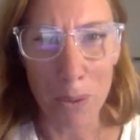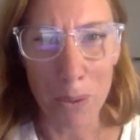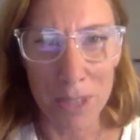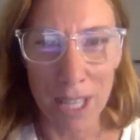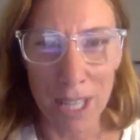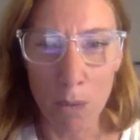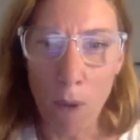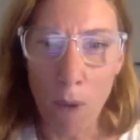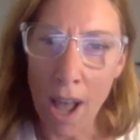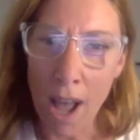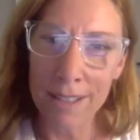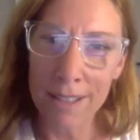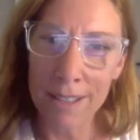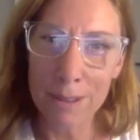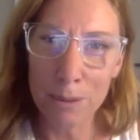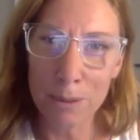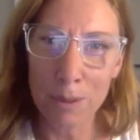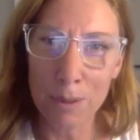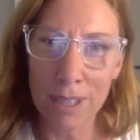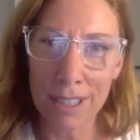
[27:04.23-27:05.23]
Like, why
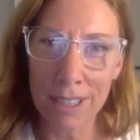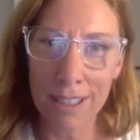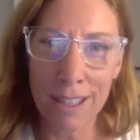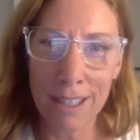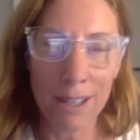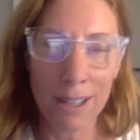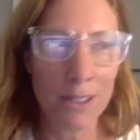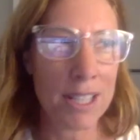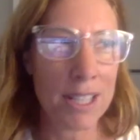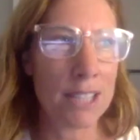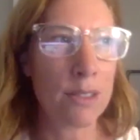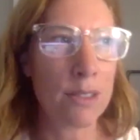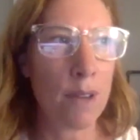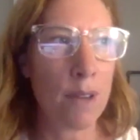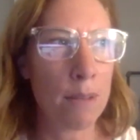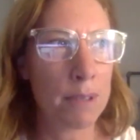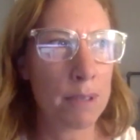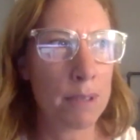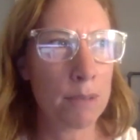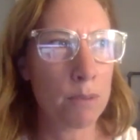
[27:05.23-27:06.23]
do we, And so I
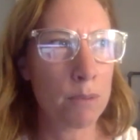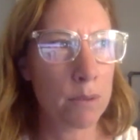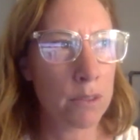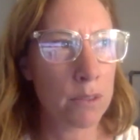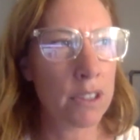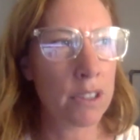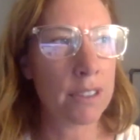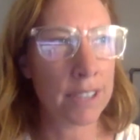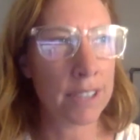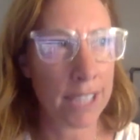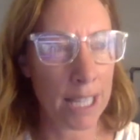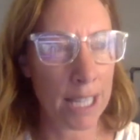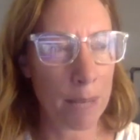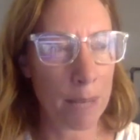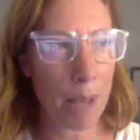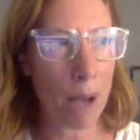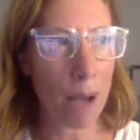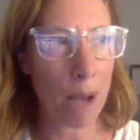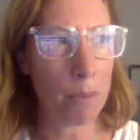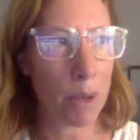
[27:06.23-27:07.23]
was looking up
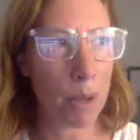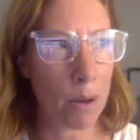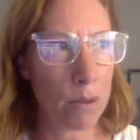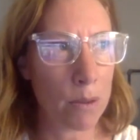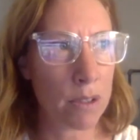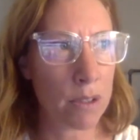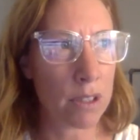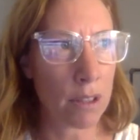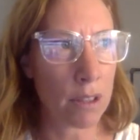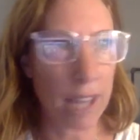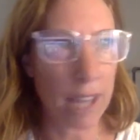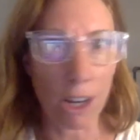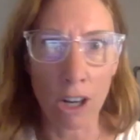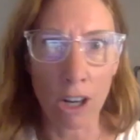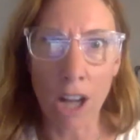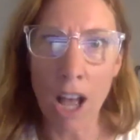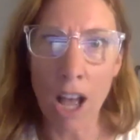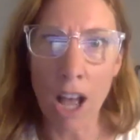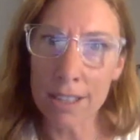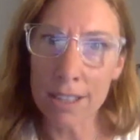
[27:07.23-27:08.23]
how bones like are
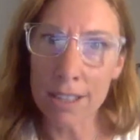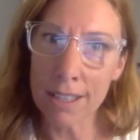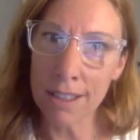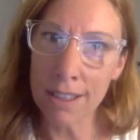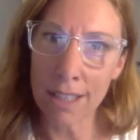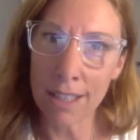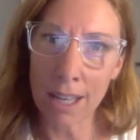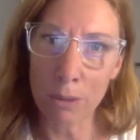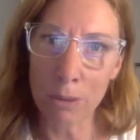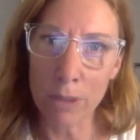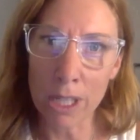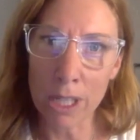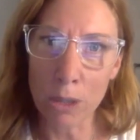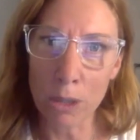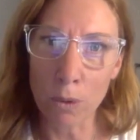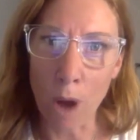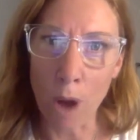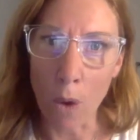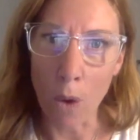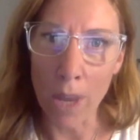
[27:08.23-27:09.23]
constantly
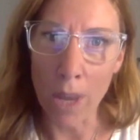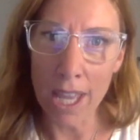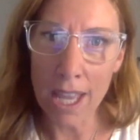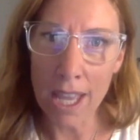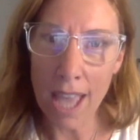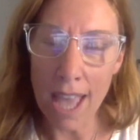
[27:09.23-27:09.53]
regrowing.